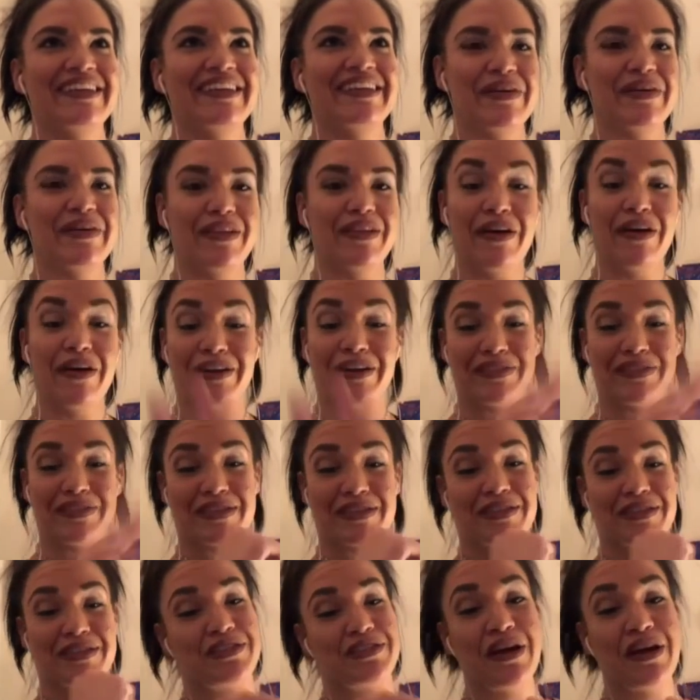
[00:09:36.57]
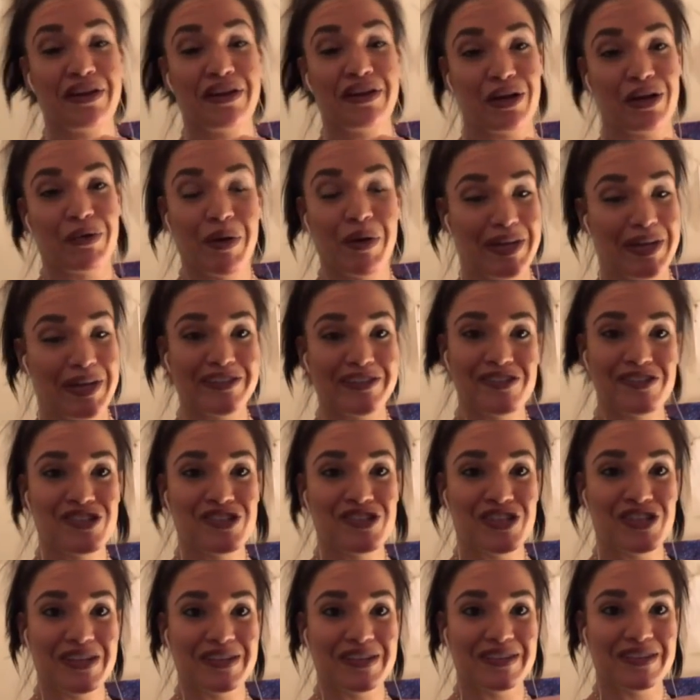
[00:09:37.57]
know, and Lana is a stunning woman.
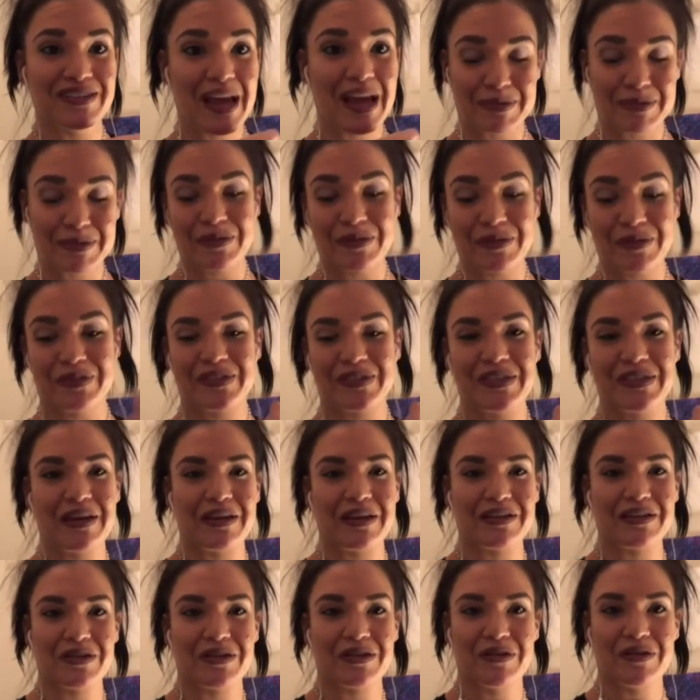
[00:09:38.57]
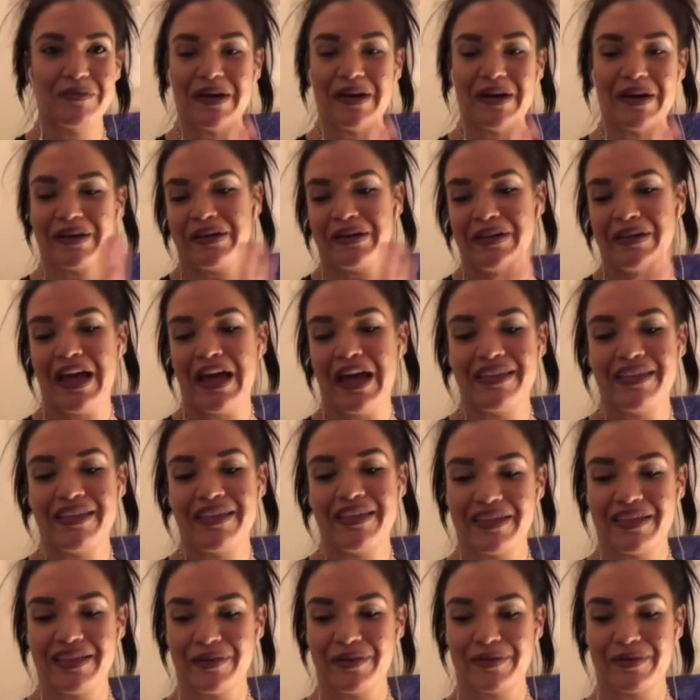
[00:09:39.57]
She is absolutely stunning. So I'm not gonna lie
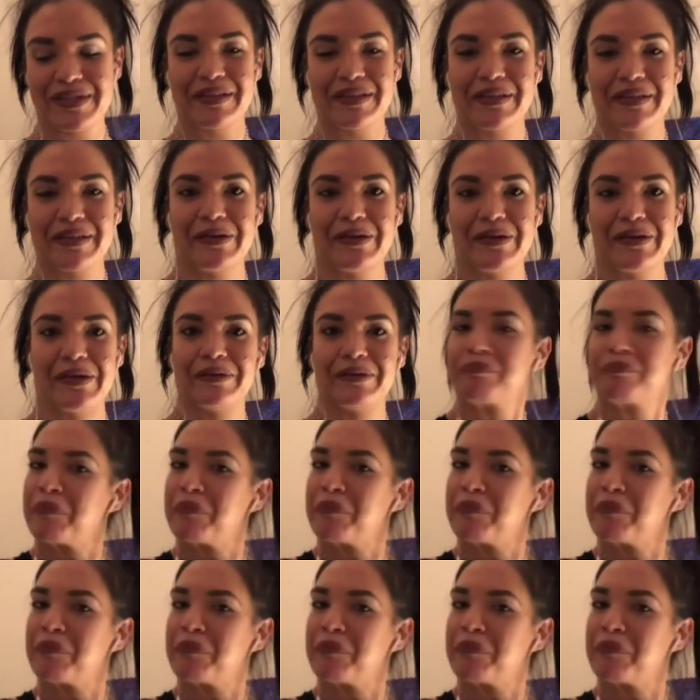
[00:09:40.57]
that there was a little,